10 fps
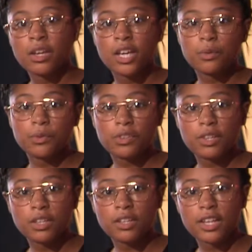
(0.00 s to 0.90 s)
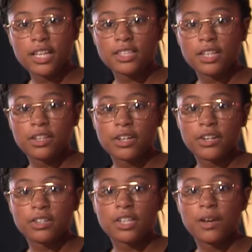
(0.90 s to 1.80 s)
and within the next 10
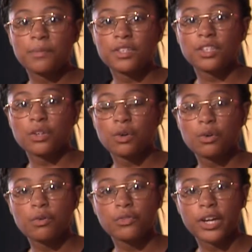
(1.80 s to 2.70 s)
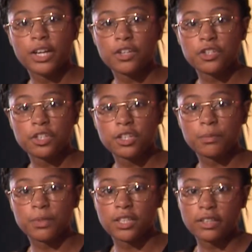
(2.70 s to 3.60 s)
years, stop using coal for energy
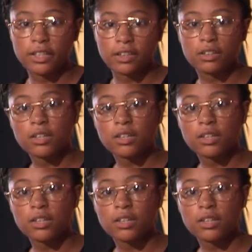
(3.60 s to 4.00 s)
completely.